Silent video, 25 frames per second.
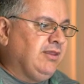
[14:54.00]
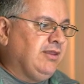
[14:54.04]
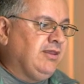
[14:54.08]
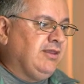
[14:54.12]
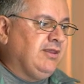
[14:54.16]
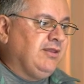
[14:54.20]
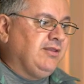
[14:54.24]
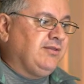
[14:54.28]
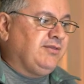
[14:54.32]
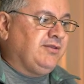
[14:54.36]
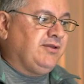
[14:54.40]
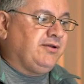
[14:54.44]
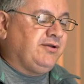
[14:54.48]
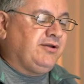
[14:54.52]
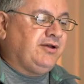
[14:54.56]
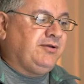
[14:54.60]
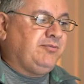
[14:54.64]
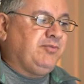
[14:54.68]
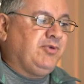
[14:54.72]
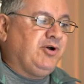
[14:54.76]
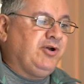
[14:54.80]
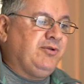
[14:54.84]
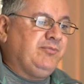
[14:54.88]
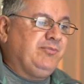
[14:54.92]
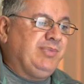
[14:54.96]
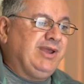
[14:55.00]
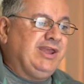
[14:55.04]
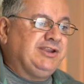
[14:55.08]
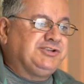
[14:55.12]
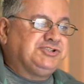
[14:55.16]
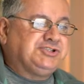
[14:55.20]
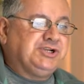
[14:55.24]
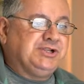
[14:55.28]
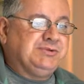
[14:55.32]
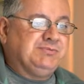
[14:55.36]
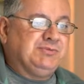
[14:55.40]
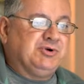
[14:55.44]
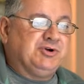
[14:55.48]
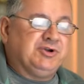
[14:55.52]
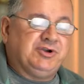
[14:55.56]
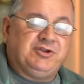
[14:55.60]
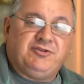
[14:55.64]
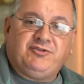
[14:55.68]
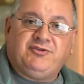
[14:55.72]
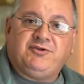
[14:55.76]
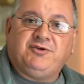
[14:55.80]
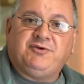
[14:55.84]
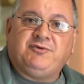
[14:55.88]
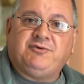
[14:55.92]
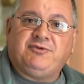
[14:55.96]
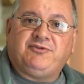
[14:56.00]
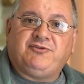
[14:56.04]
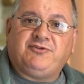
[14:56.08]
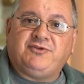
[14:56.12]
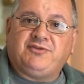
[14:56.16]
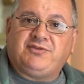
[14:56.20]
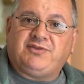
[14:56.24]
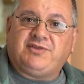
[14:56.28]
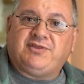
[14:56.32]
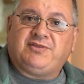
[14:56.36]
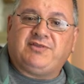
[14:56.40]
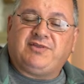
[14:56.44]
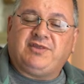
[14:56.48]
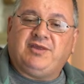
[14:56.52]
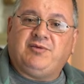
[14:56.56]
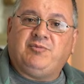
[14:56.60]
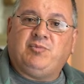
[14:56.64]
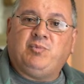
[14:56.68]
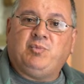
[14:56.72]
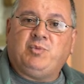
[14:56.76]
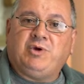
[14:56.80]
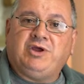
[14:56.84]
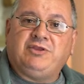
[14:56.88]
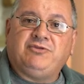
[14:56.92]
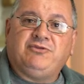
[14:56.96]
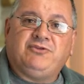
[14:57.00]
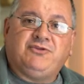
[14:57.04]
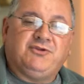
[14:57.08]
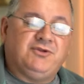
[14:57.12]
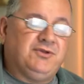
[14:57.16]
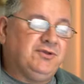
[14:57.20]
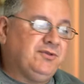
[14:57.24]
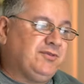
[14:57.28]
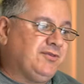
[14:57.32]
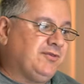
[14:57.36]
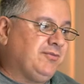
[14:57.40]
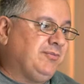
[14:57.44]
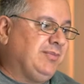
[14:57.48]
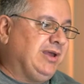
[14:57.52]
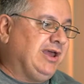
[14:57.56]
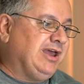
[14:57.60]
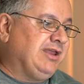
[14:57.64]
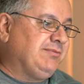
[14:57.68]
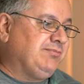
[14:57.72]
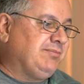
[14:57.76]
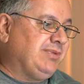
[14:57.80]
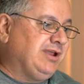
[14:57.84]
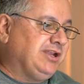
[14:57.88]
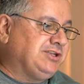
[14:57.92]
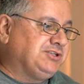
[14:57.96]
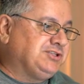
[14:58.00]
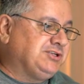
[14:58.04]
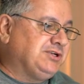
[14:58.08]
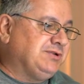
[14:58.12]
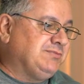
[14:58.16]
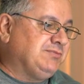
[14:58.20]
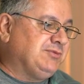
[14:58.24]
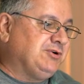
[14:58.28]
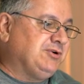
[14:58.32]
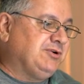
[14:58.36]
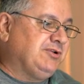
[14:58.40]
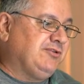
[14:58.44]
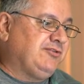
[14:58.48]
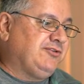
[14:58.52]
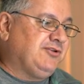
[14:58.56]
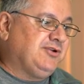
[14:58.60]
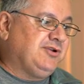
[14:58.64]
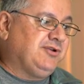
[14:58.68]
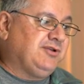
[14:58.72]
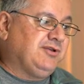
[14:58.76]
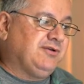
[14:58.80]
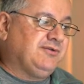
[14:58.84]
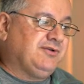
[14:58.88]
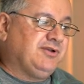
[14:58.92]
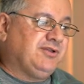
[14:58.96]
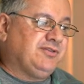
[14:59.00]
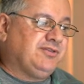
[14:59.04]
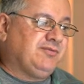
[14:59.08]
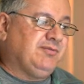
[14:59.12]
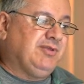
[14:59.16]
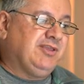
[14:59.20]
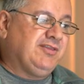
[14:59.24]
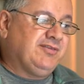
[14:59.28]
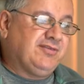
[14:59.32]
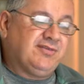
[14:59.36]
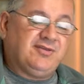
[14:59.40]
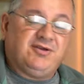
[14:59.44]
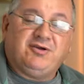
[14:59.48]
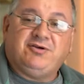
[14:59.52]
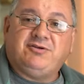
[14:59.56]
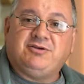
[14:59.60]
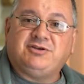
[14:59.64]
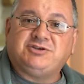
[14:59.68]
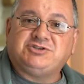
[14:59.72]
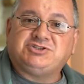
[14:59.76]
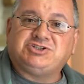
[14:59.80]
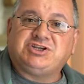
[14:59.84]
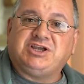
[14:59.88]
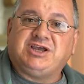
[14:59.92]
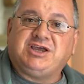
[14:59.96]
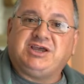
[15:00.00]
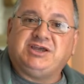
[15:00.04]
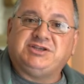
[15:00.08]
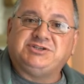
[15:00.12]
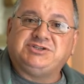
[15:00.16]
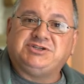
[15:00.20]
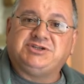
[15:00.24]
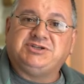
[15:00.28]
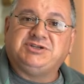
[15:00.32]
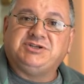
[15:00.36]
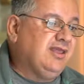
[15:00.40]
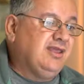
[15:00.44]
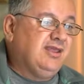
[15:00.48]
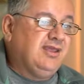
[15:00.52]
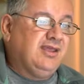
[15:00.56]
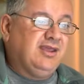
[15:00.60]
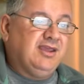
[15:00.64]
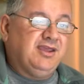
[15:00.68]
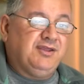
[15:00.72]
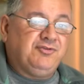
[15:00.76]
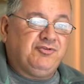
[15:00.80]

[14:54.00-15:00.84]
So I've got my battery monitor, which is the 712 smart battery monitor, and I've got my solar charger. And